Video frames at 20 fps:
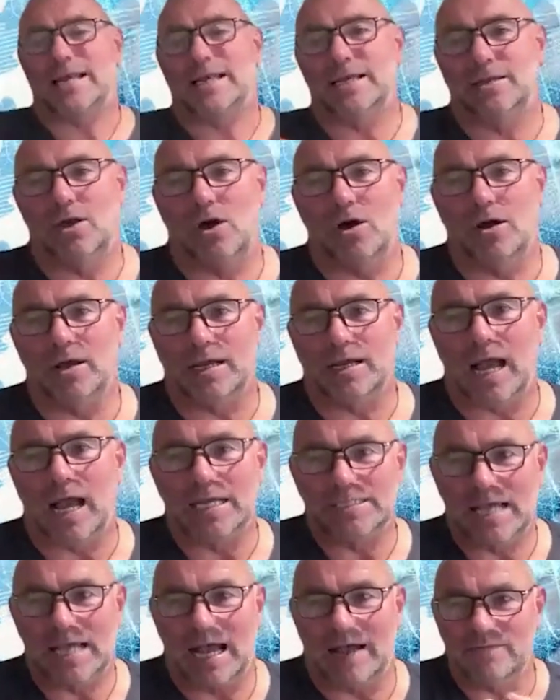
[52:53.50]
sadly a lot of
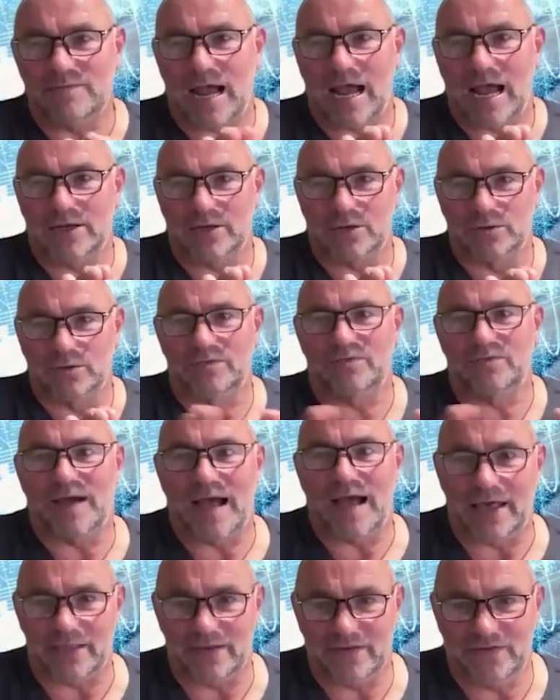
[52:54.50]
guys haven't had a good
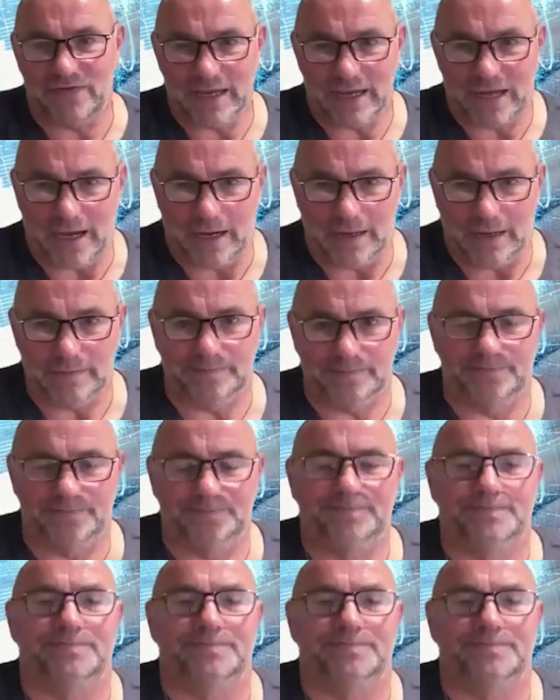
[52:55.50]
father figure,